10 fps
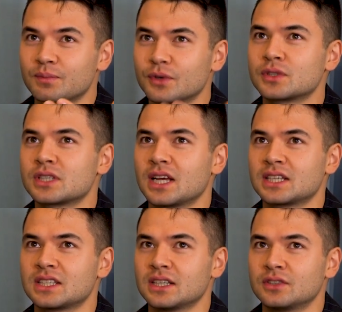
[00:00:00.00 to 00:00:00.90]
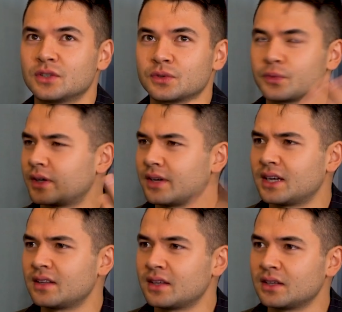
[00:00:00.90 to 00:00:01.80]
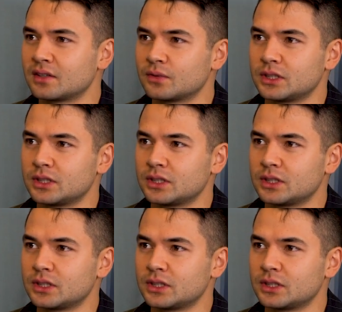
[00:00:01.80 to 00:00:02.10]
mostly actually don't wear anything.